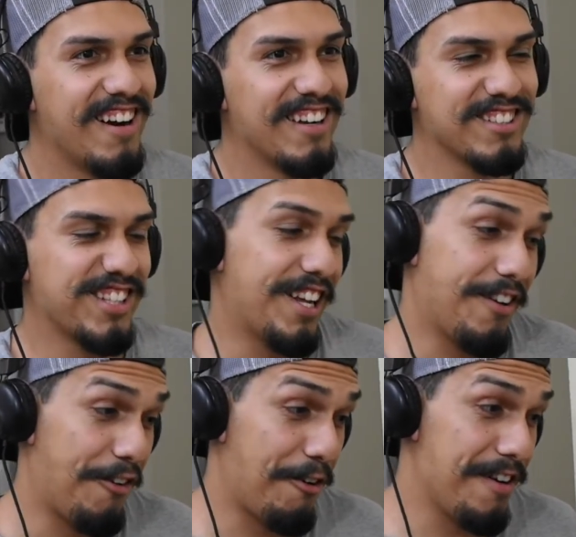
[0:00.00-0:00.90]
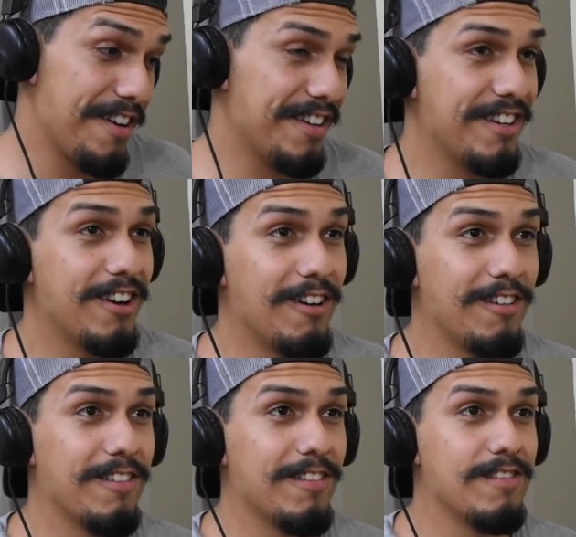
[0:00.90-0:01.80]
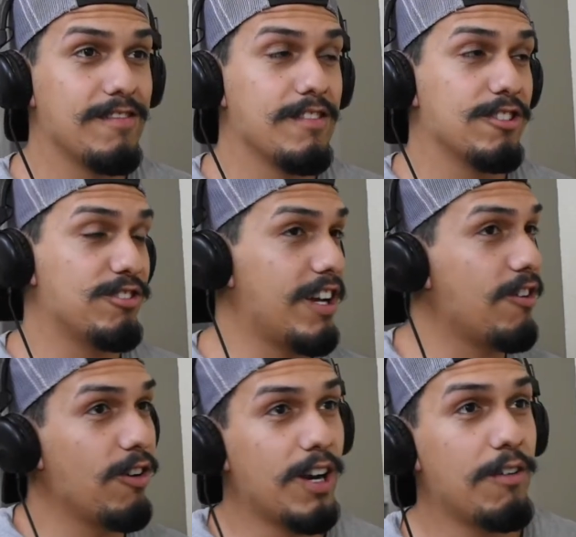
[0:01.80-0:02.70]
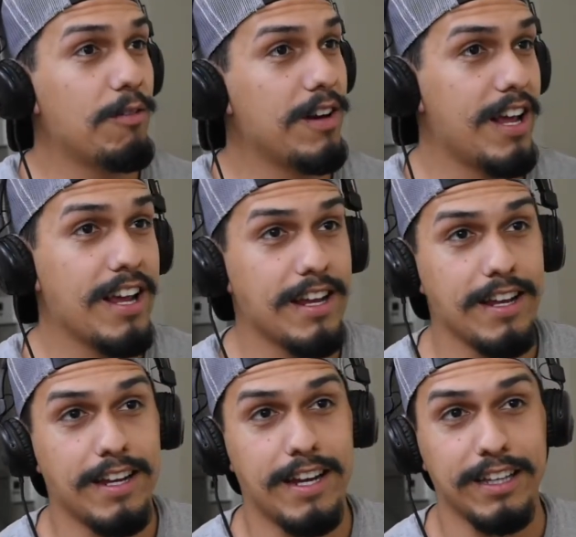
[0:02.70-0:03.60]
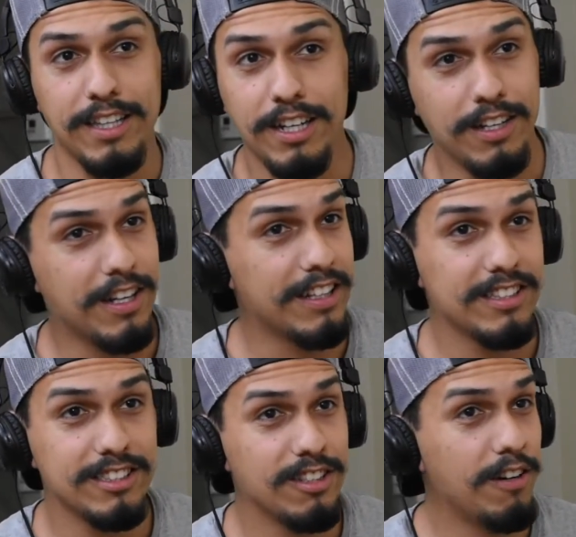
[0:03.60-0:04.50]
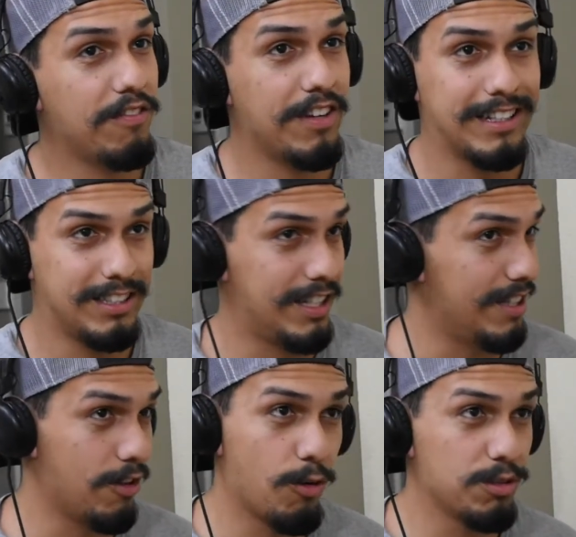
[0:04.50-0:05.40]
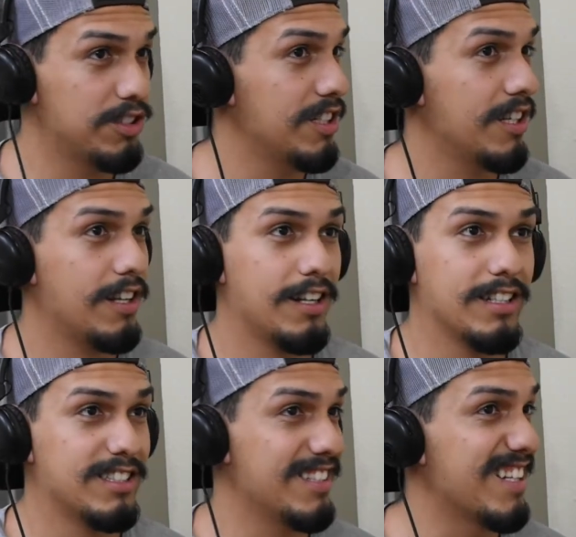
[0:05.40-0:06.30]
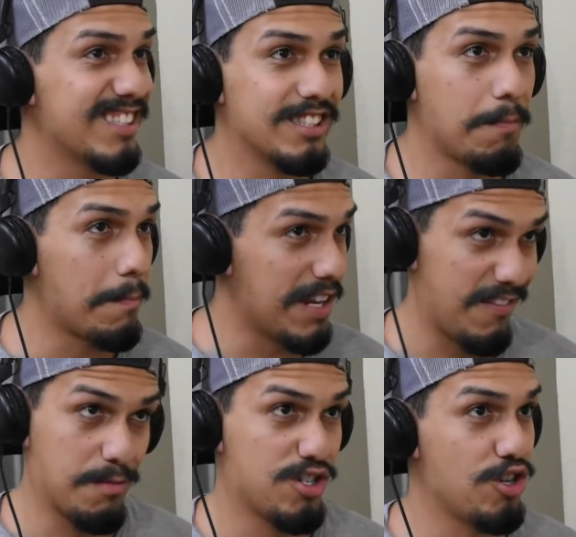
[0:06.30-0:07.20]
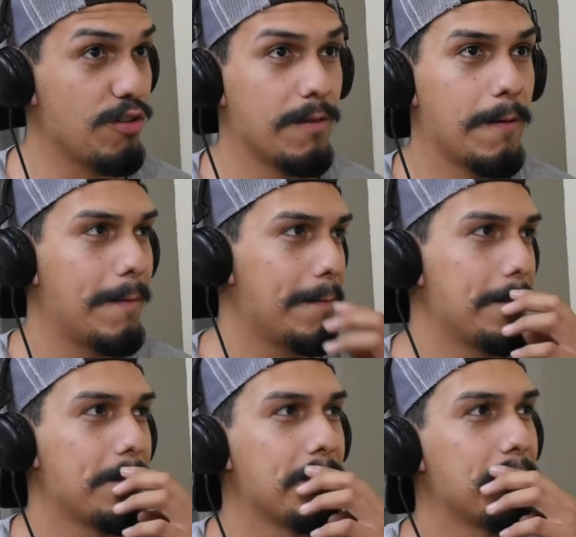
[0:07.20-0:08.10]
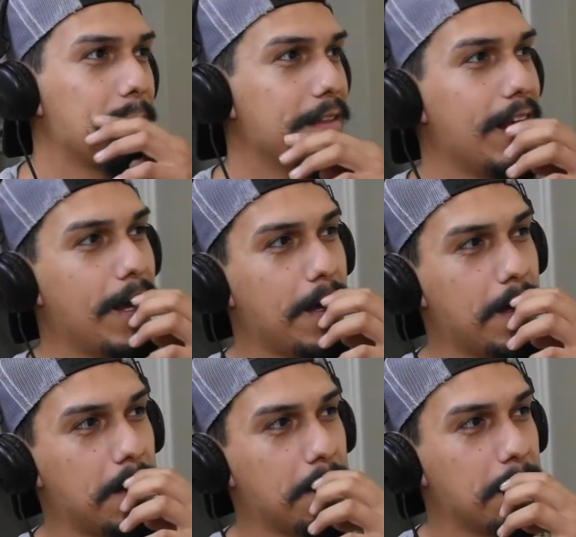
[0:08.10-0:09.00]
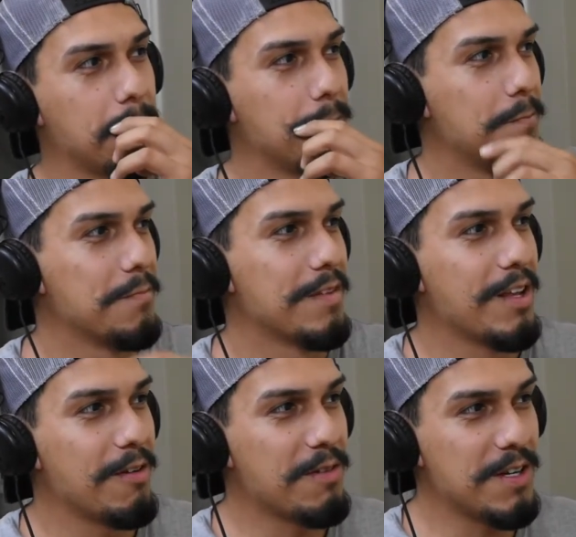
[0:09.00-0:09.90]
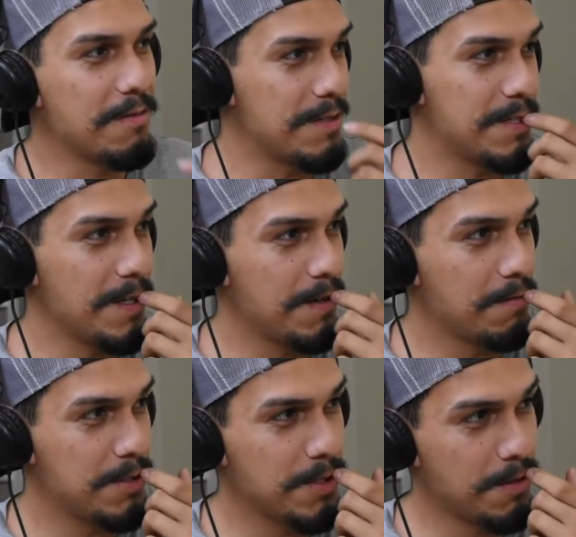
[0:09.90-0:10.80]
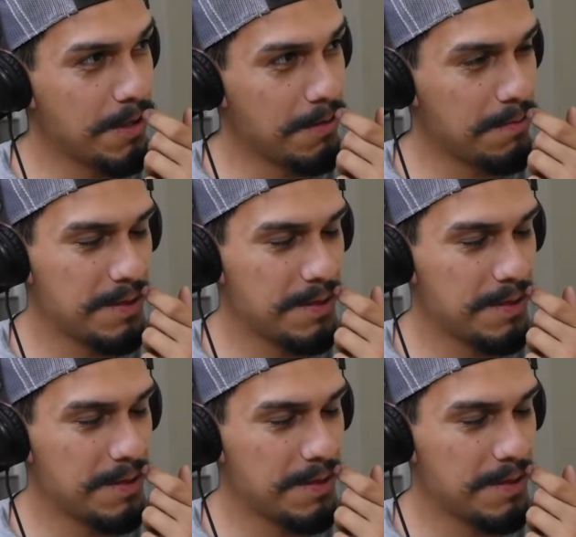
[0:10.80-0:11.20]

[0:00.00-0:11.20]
So it's like, all right, So I call everyone, hey, get the stuff, get the whole set. Let's give them a show. And we showed up.